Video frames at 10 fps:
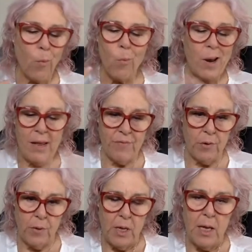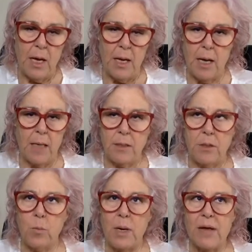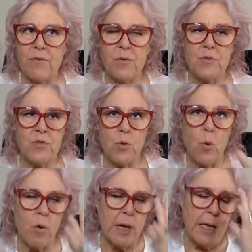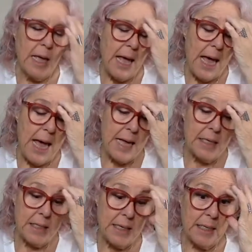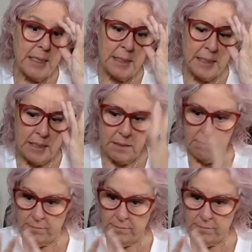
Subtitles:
whatever? I never story, and it isn't.